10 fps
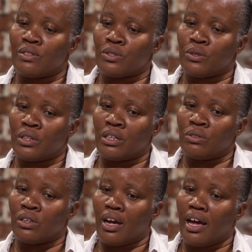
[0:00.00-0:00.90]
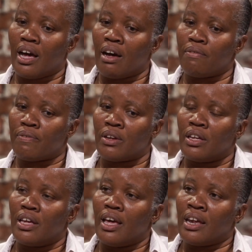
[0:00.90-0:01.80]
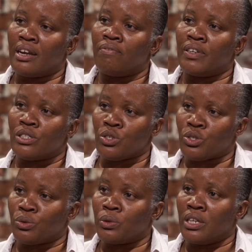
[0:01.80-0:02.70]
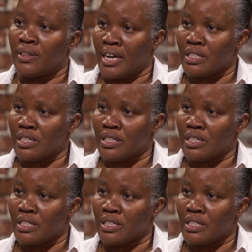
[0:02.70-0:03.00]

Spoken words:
so they do not have an Adventist school in that